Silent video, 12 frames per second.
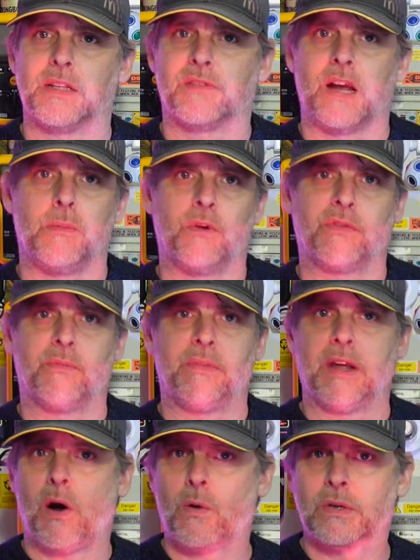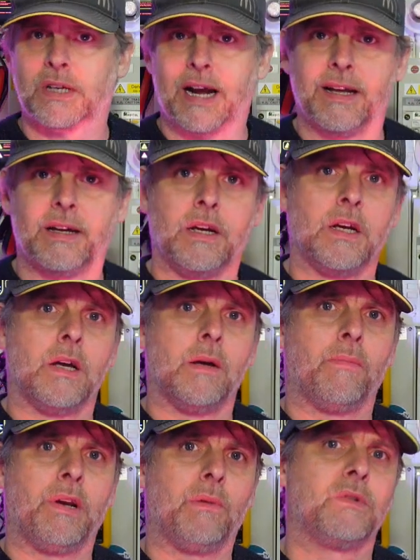available from the wholesaler,
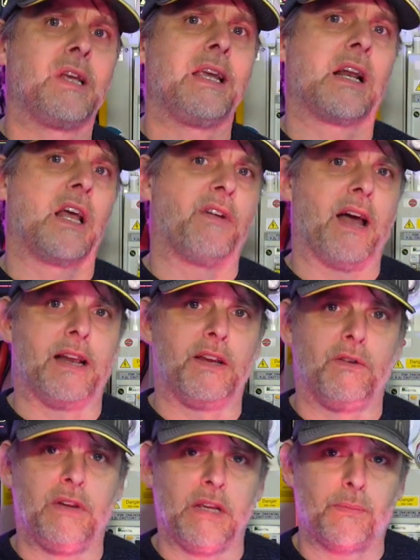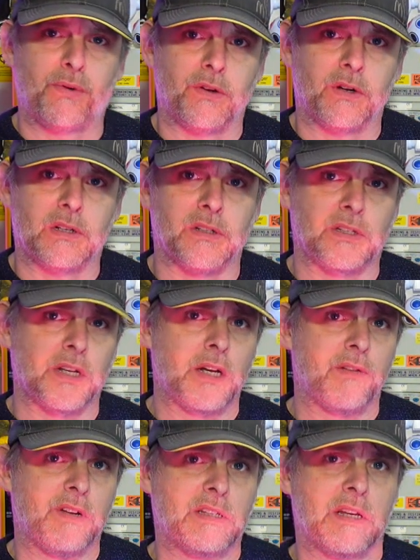but it was a clever and unique product and
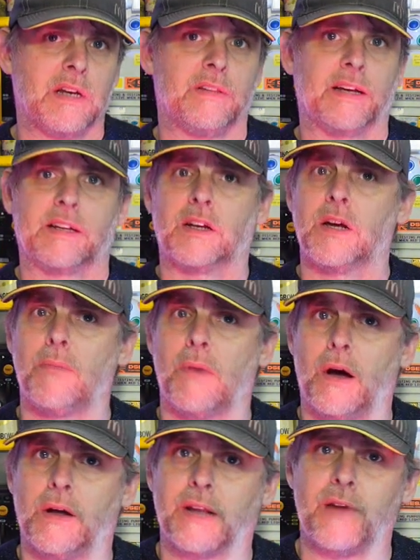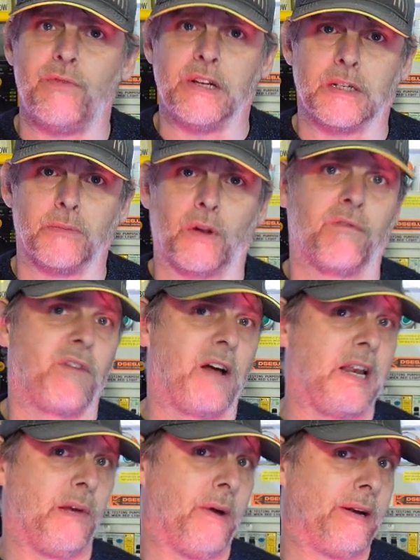service that could command a reasonable
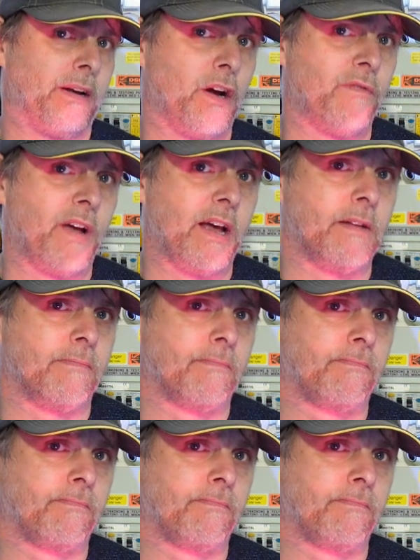value-added overhead.